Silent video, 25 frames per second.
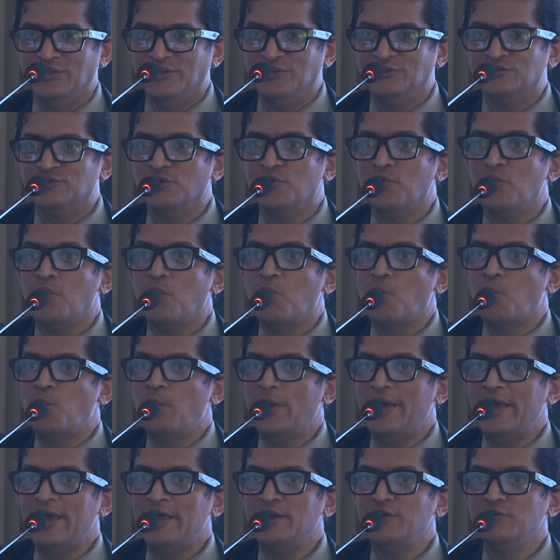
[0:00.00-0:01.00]
So
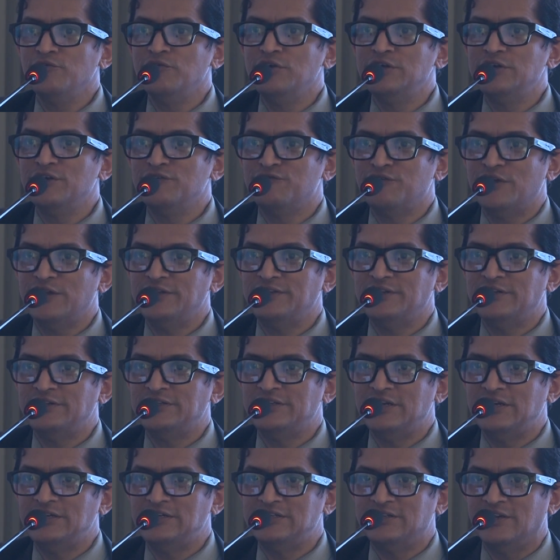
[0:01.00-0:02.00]
where you will define that
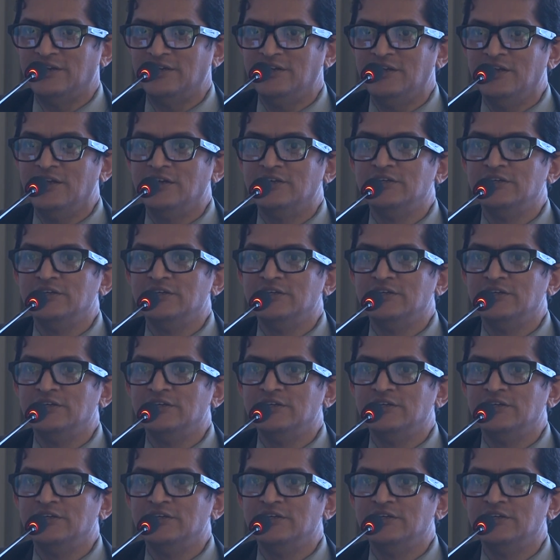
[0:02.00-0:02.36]
delta